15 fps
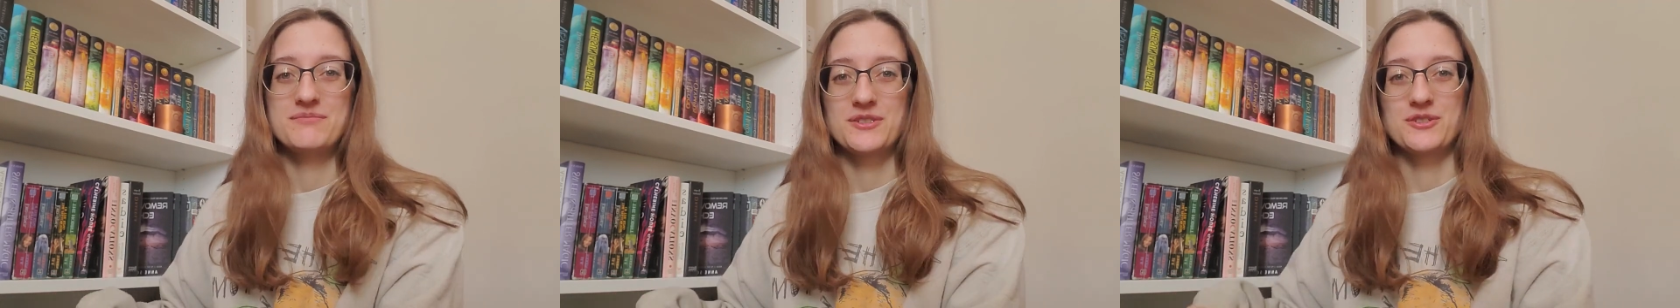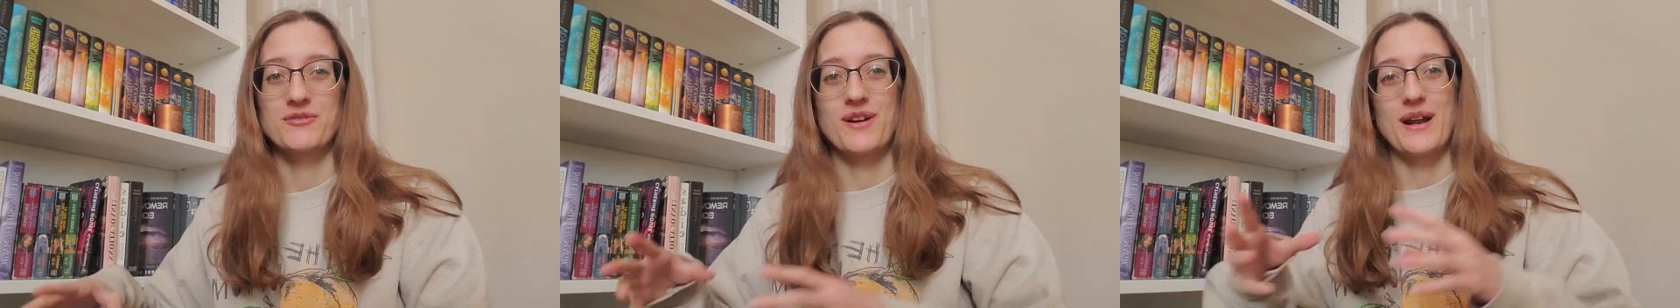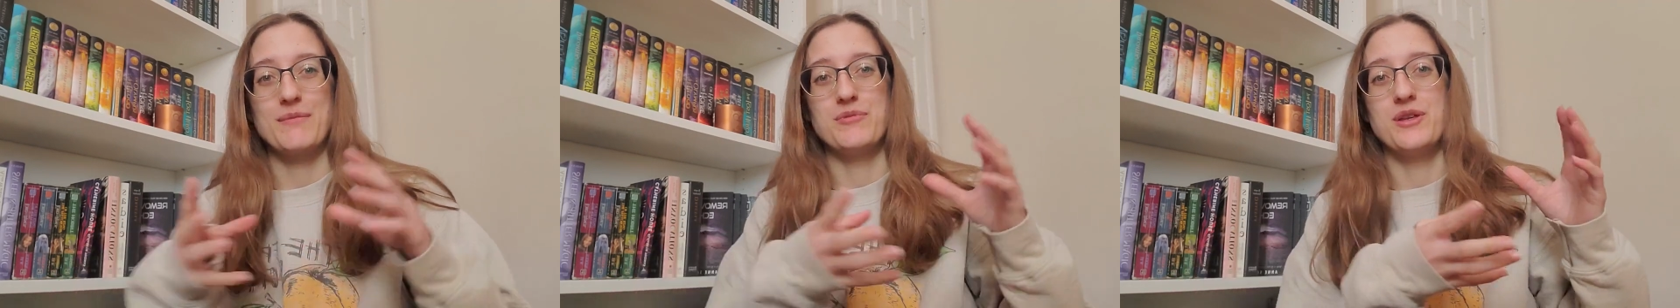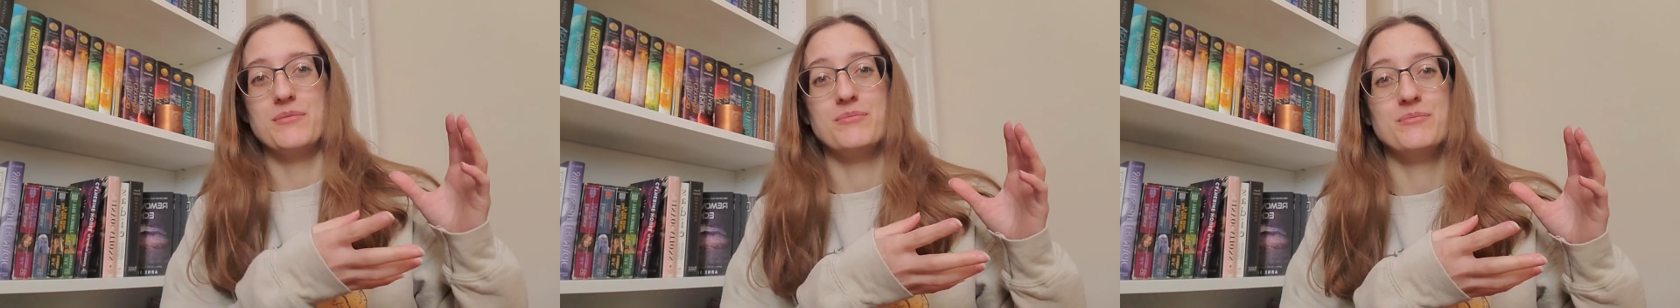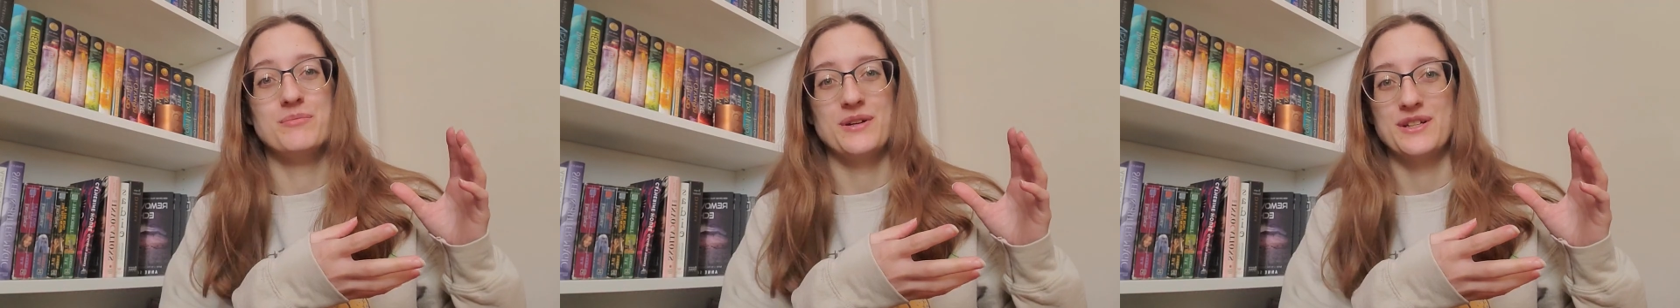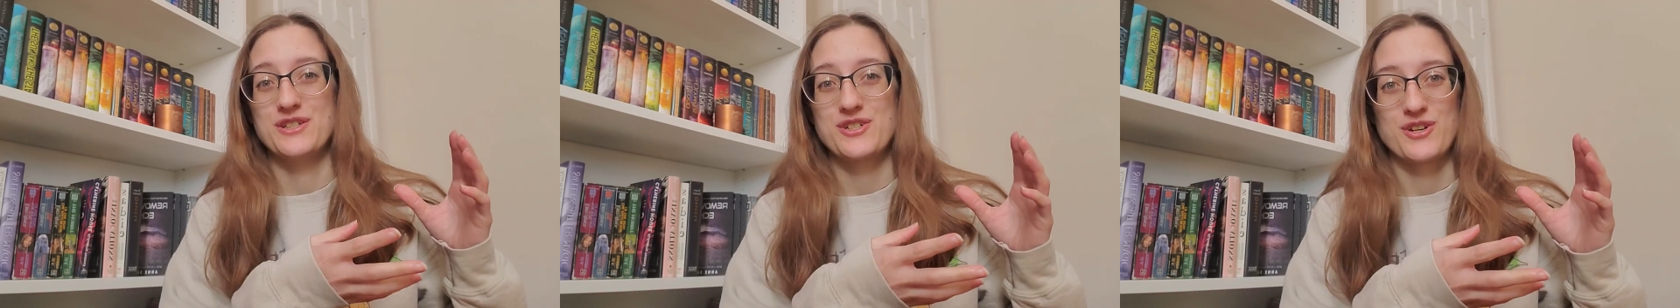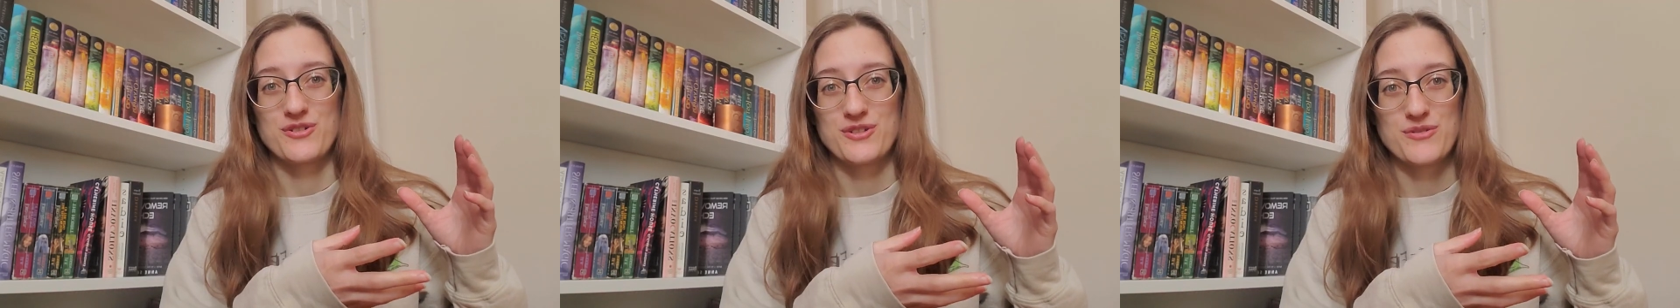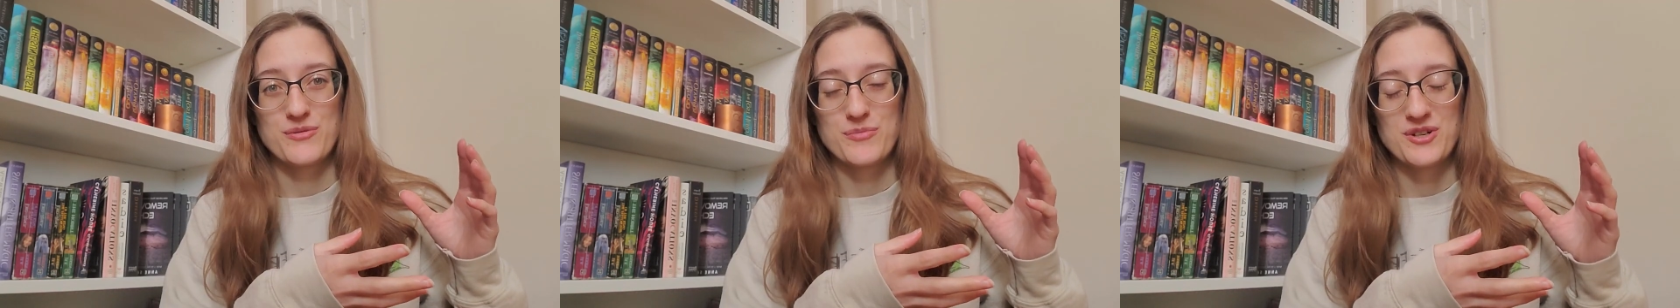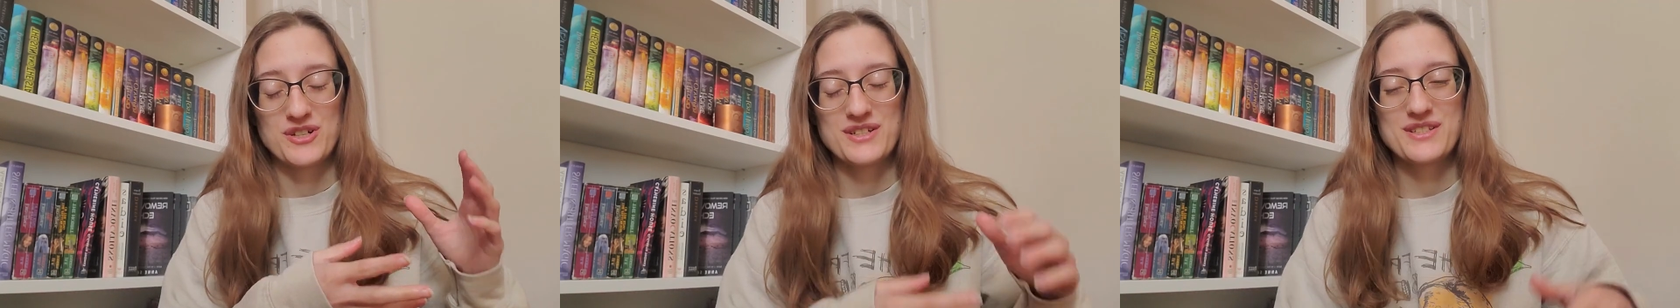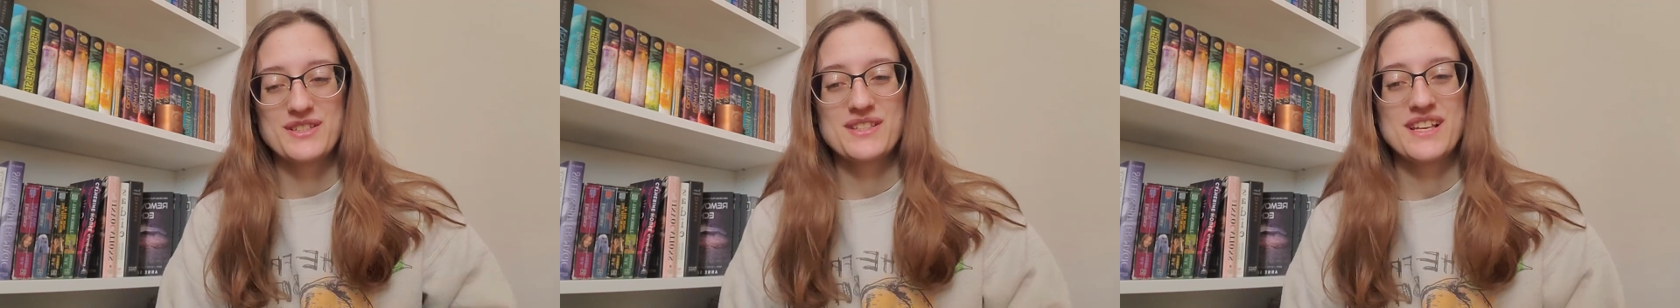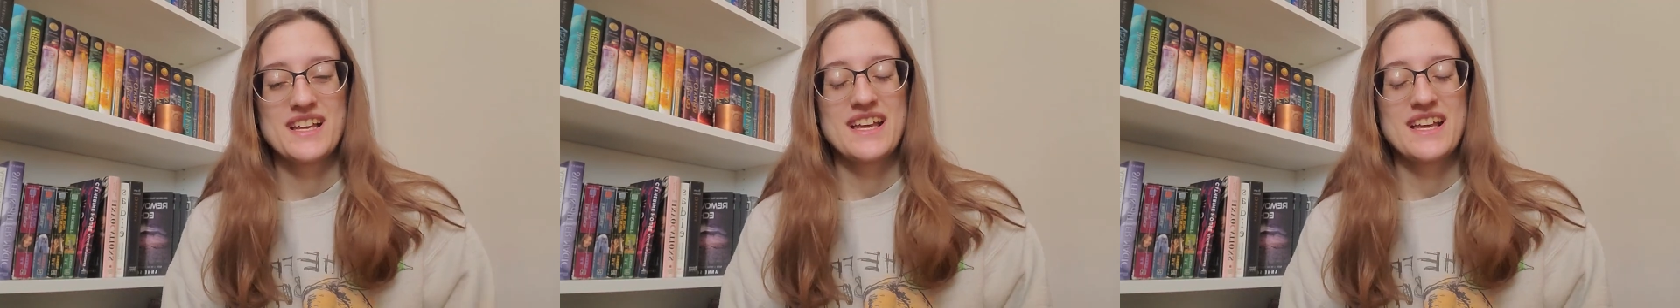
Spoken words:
grab them and show you the books